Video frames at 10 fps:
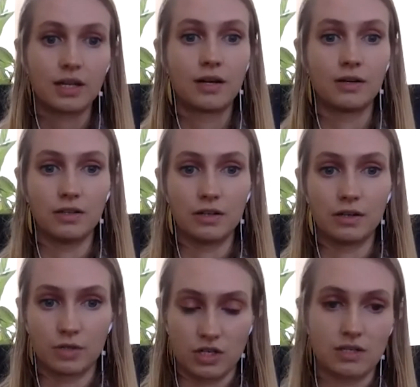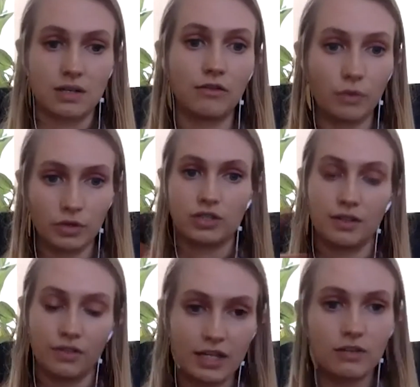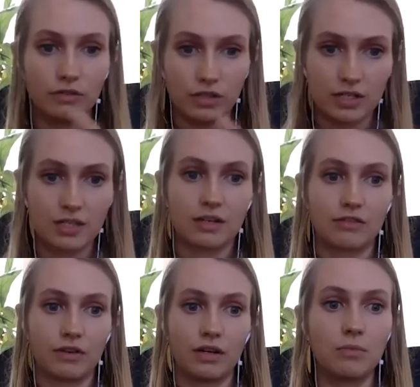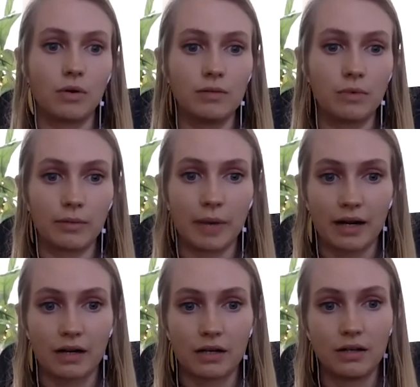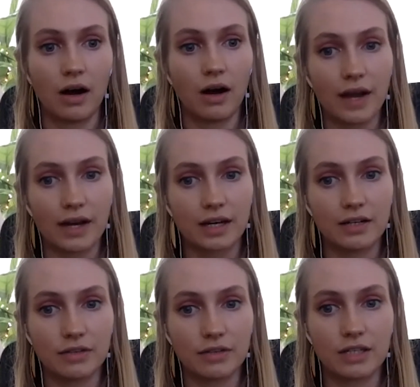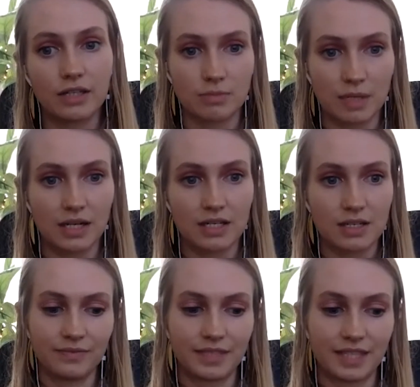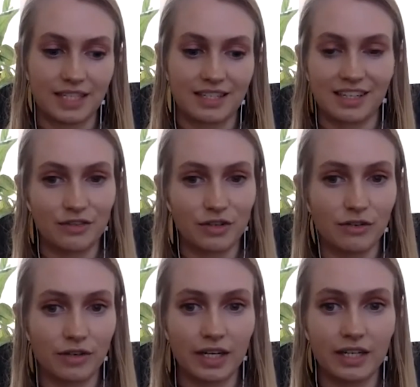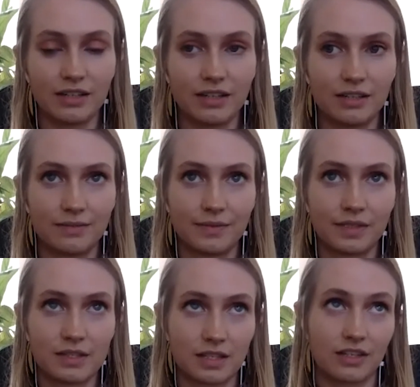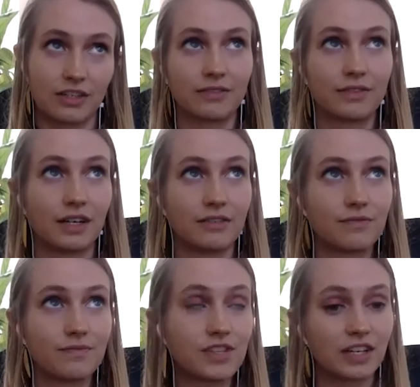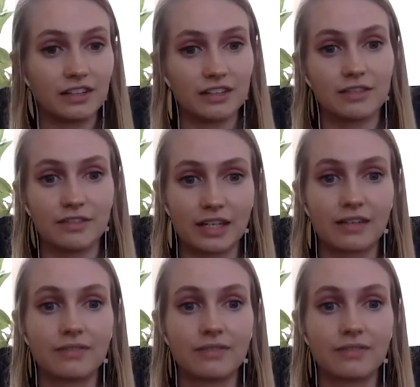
which is unfortunate that universities are falling more and more back on that kind of thing, just because that doesn't give you a very secure kind of standard of living.